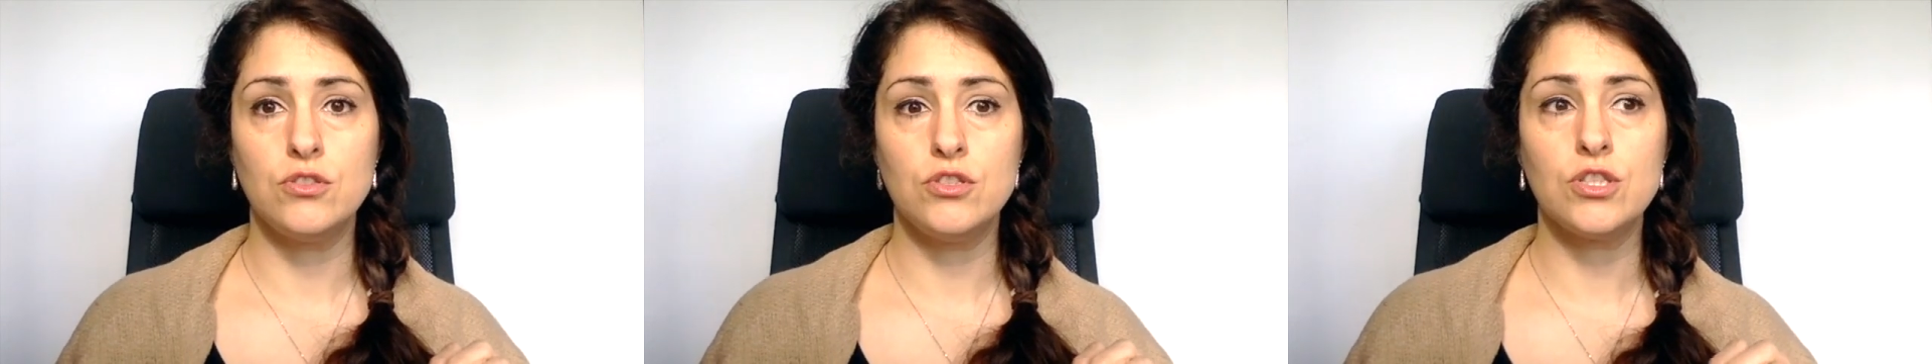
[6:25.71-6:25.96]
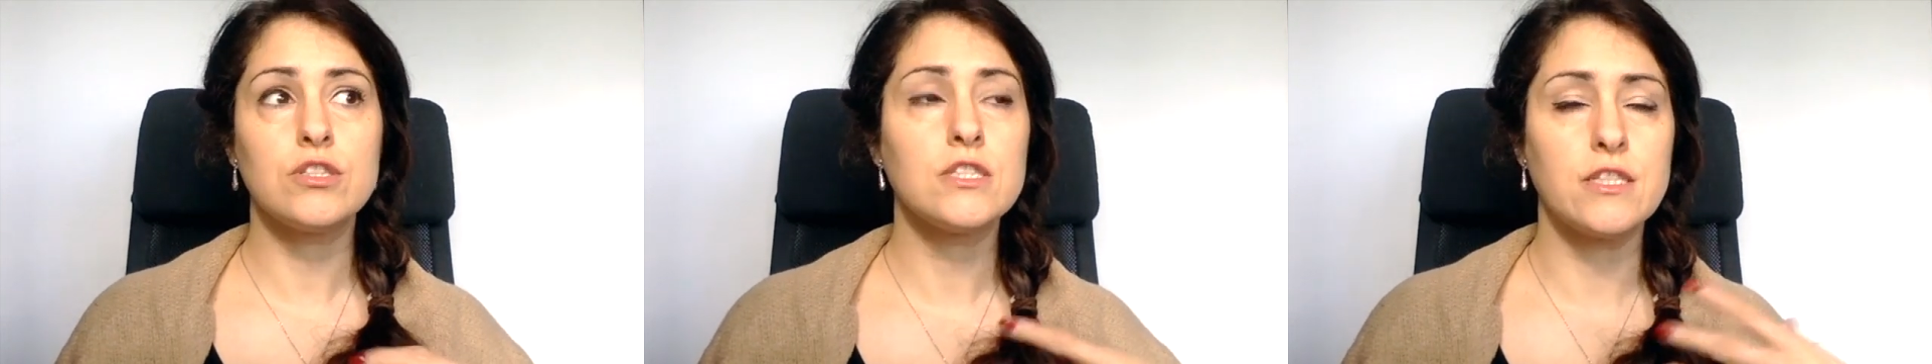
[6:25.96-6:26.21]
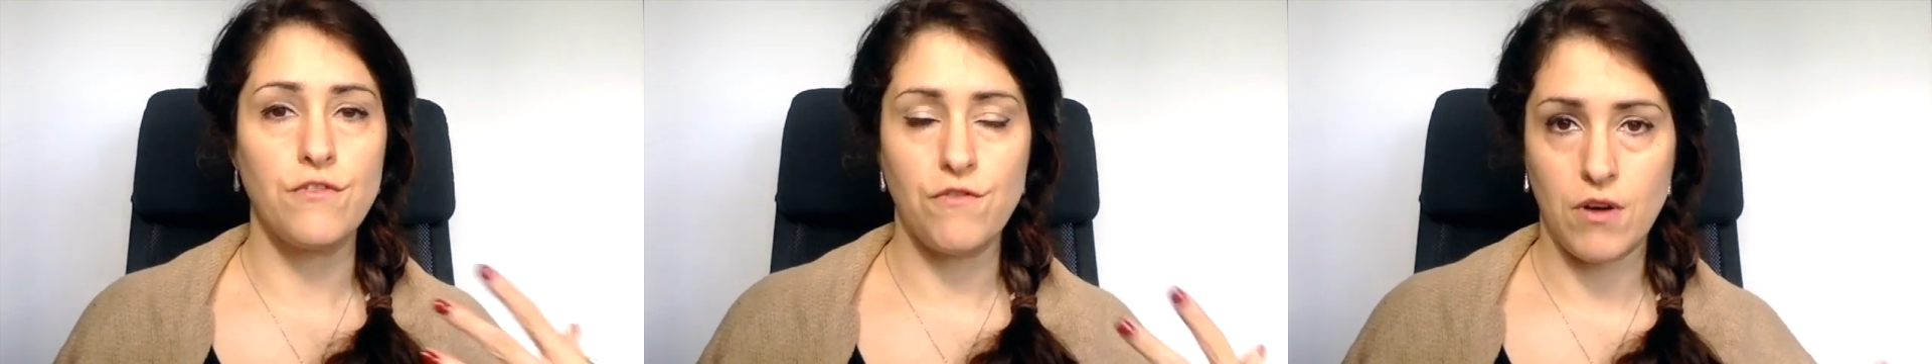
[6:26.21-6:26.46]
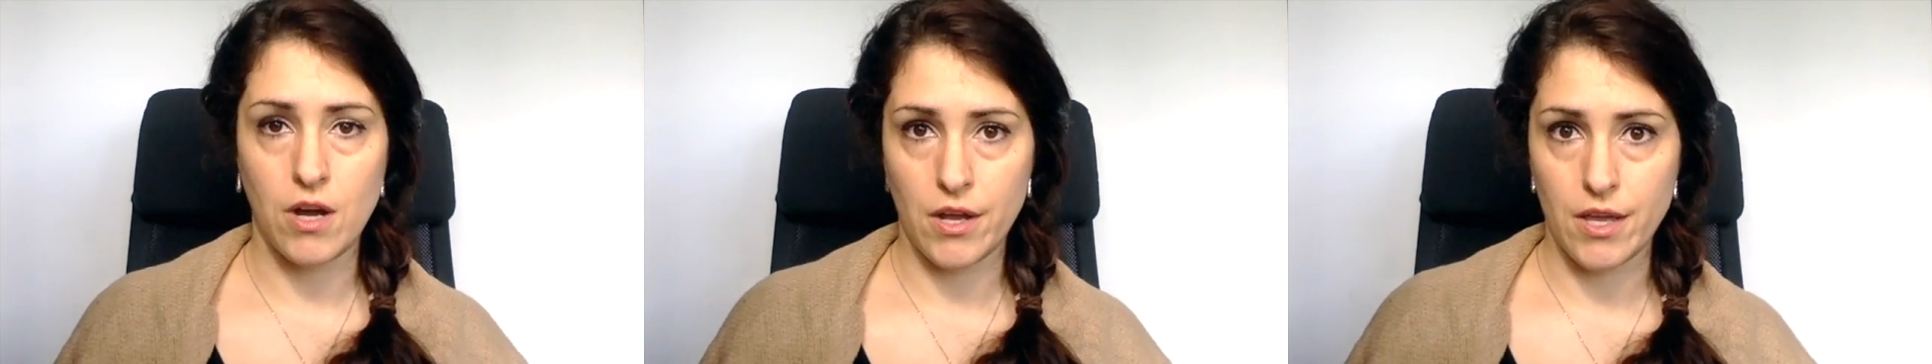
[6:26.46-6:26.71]

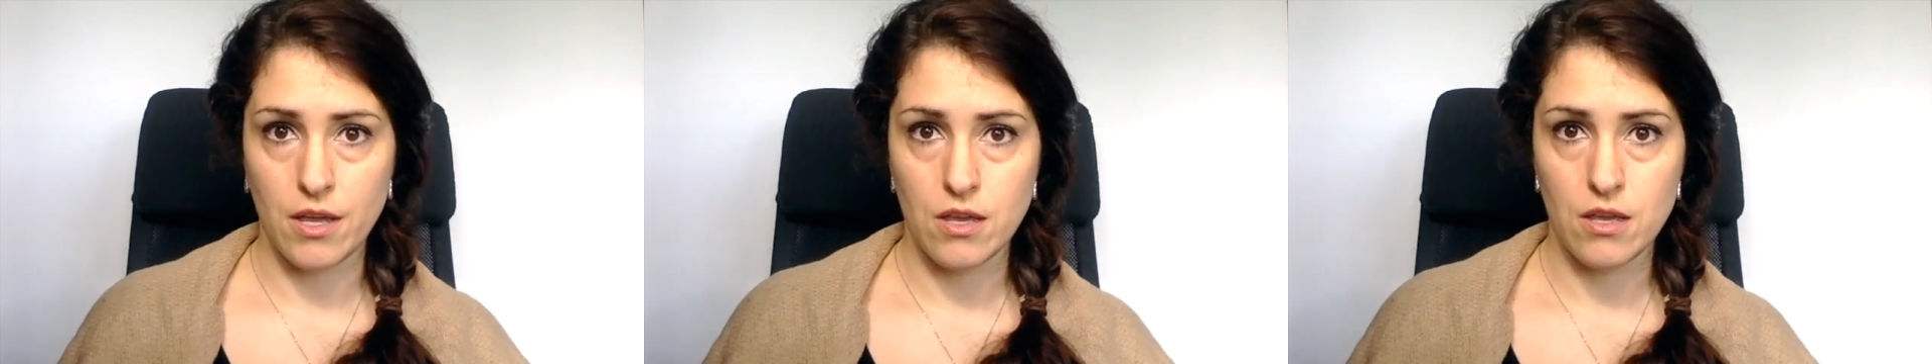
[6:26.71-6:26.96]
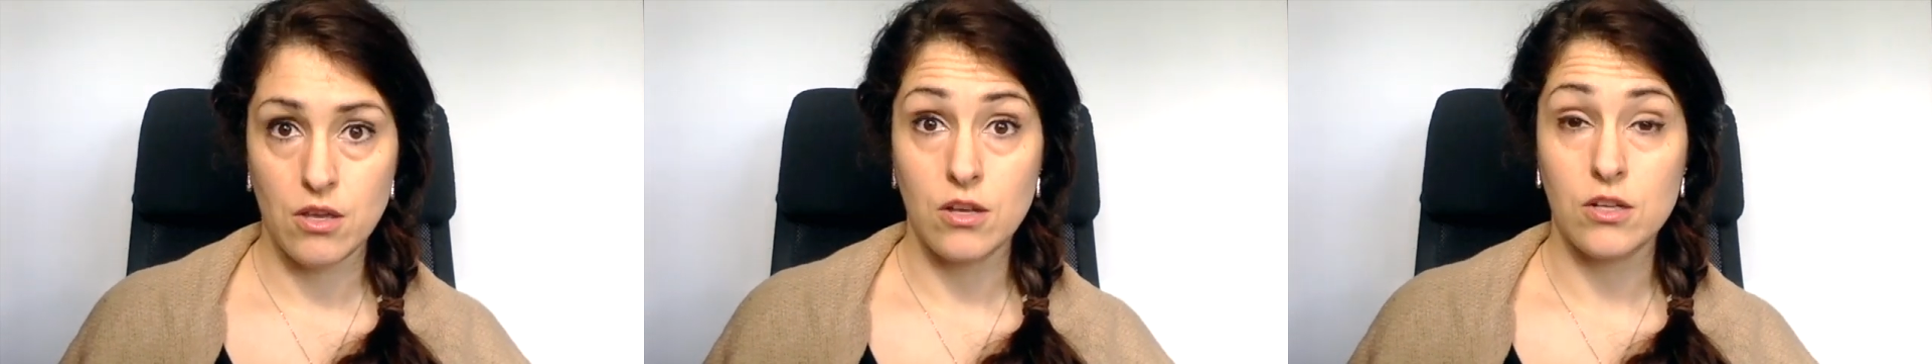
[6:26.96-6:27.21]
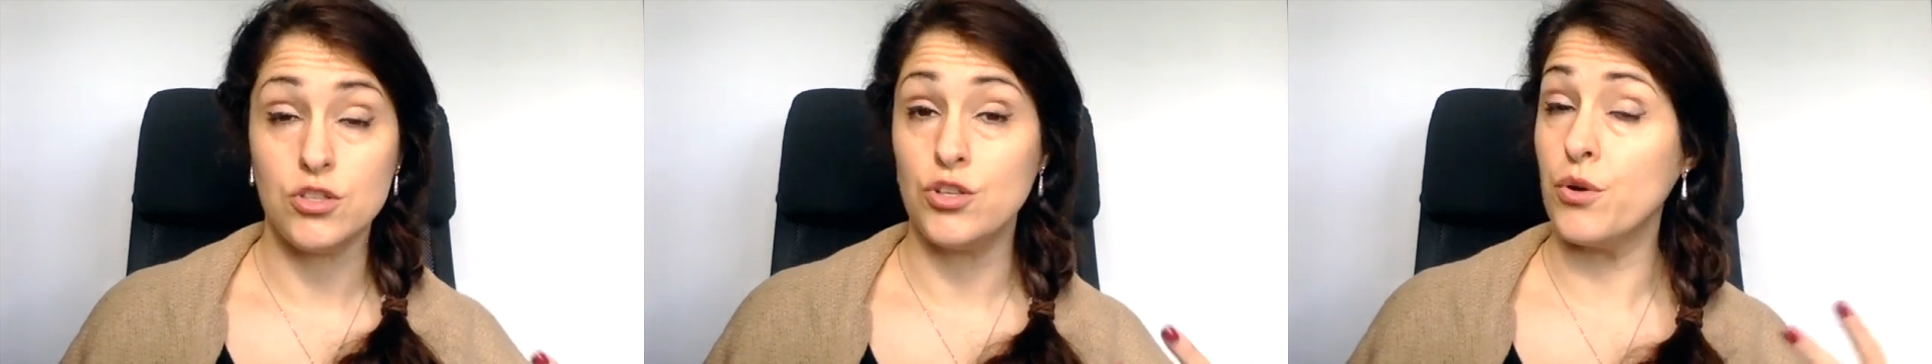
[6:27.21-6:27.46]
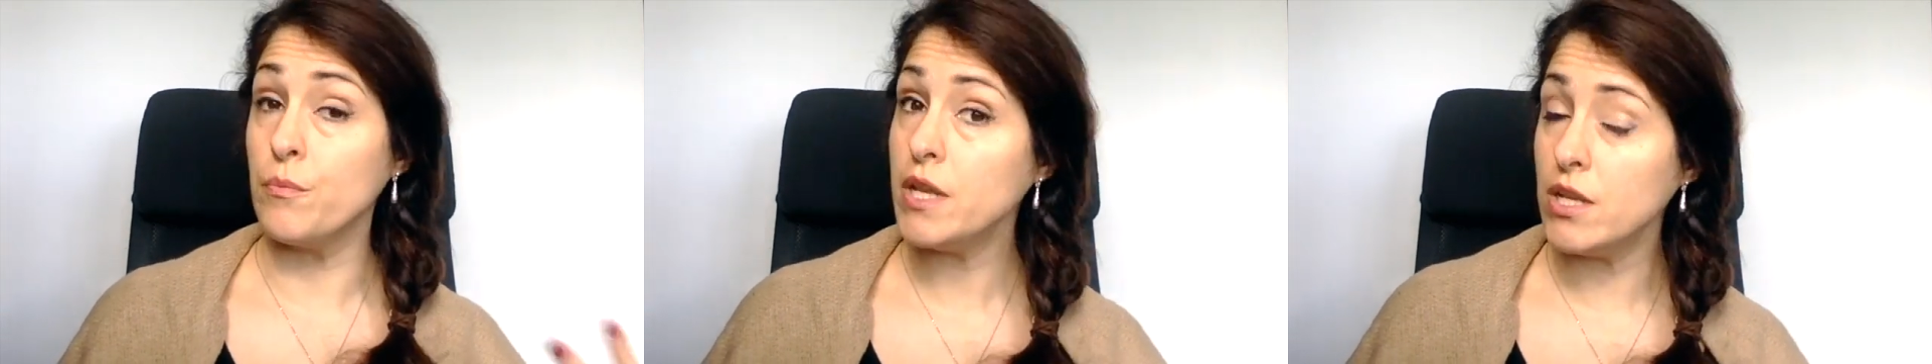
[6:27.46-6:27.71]
justify
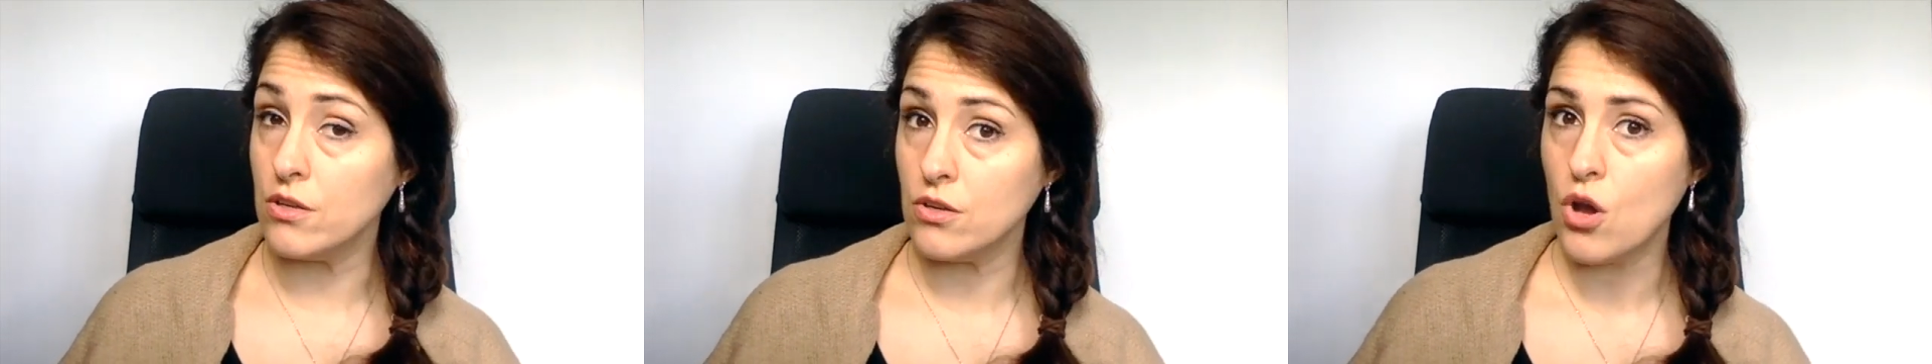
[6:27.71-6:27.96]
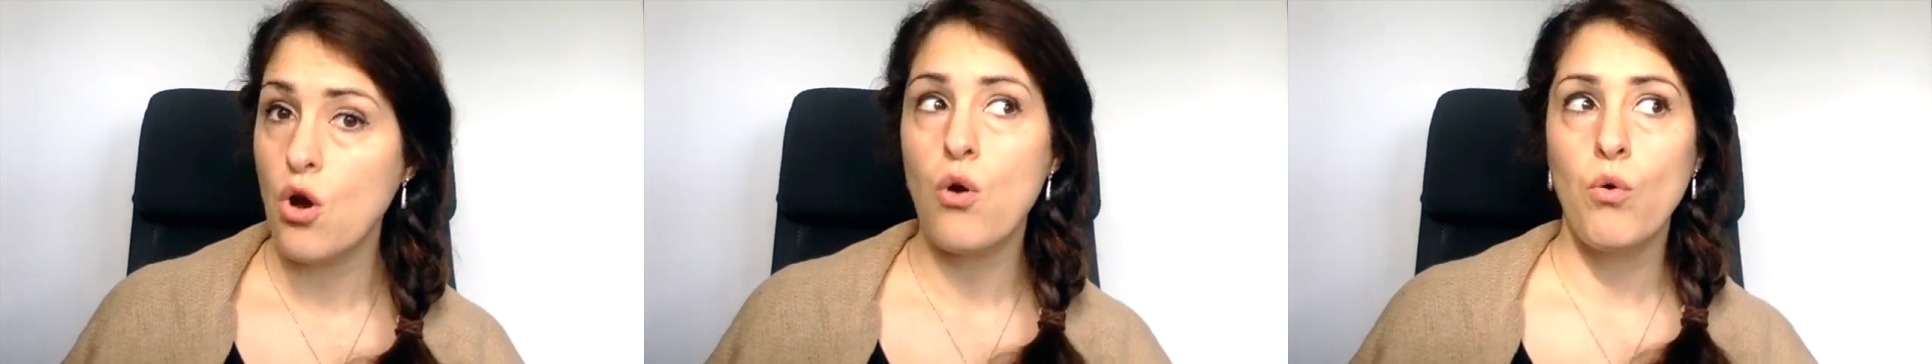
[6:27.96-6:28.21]
your opinion.